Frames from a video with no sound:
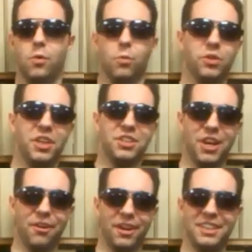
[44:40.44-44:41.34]
Well, this
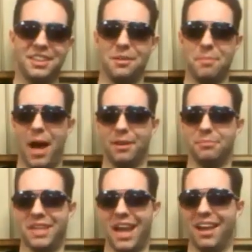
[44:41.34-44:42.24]
year he's in the
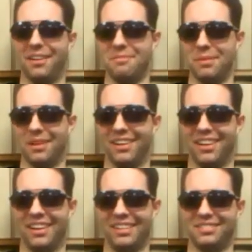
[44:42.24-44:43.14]
bottom 10, but,
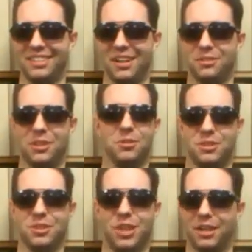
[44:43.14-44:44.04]
uh, you know,
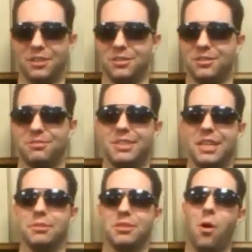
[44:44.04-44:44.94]
so's the Giants
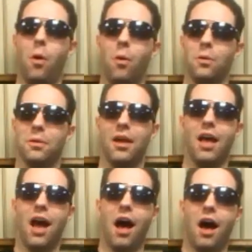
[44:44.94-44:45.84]
team as a whole.
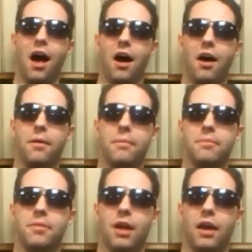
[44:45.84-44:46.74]

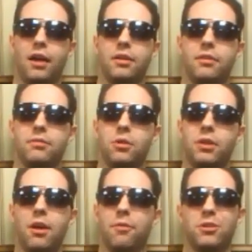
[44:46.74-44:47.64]
Um,
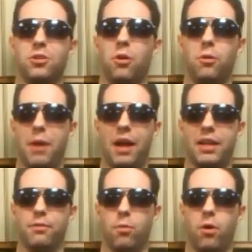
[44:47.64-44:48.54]
looking over his whole
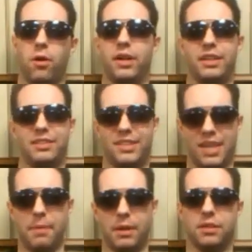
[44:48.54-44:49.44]
body of work, and
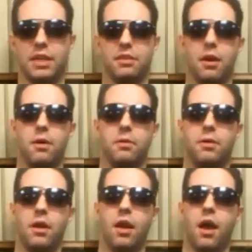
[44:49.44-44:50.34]
typically,
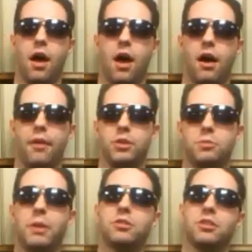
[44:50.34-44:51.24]
though, um,
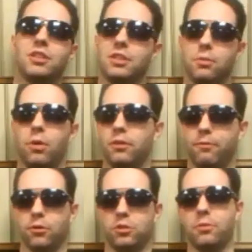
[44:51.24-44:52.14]
especially since he won the
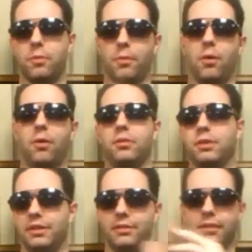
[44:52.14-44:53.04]
first Super Bowl
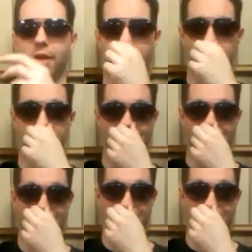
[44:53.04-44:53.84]
and, um,